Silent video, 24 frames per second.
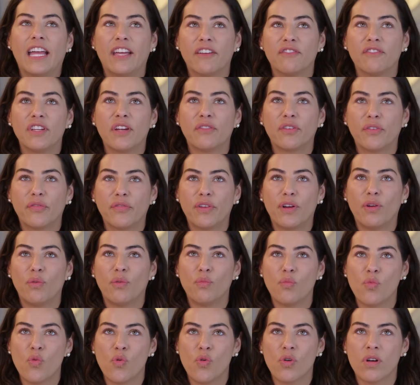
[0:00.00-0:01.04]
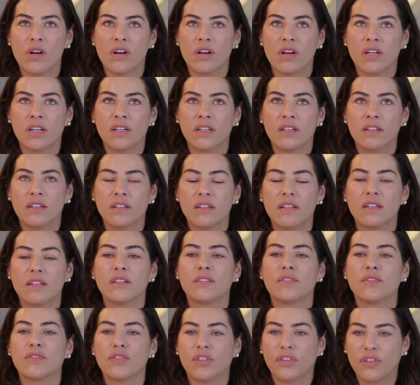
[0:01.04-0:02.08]
I have never felt more
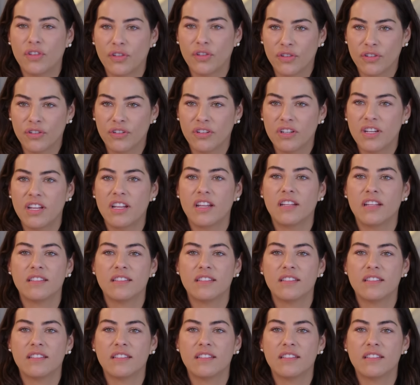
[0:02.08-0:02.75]
secure